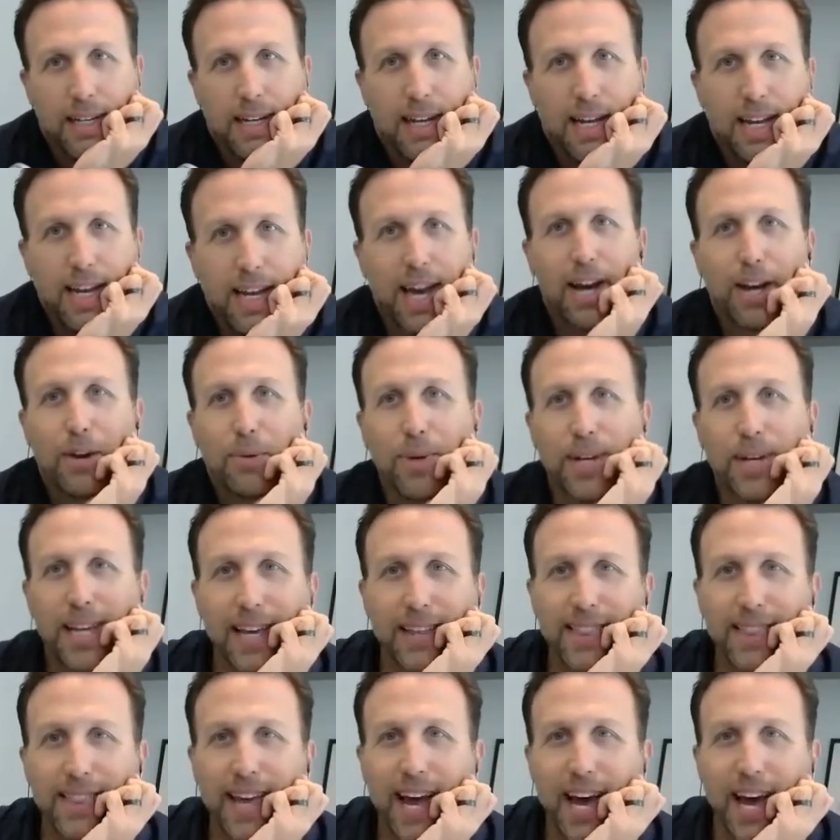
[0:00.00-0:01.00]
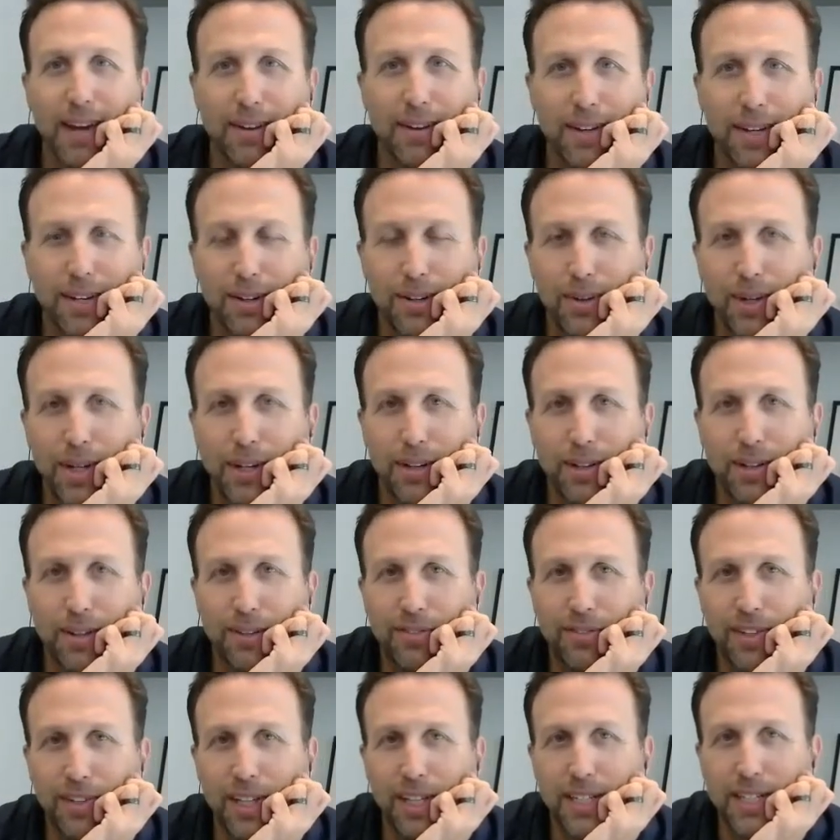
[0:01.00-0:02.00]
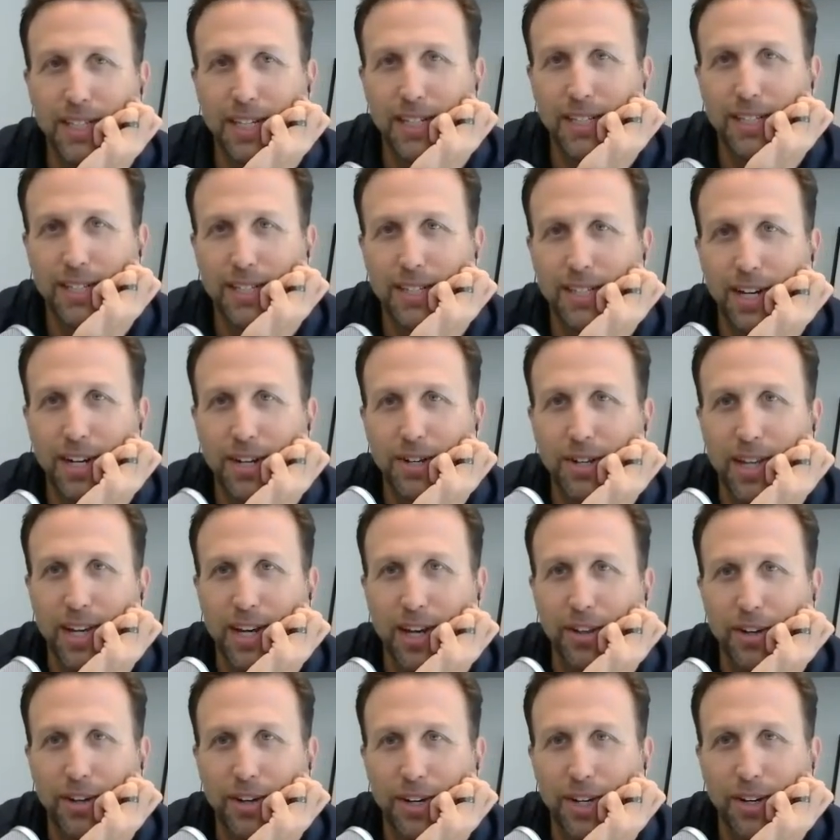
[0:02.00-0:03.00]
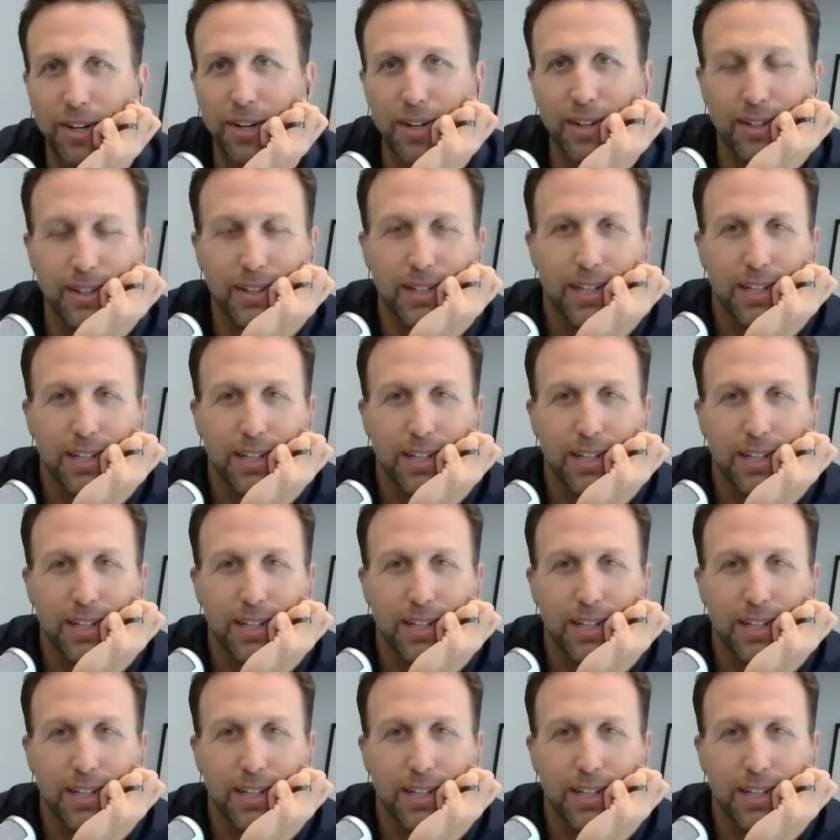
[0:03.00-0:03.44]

Hey, how do we get that? The silly dentists, they don't know what the hell they're doing.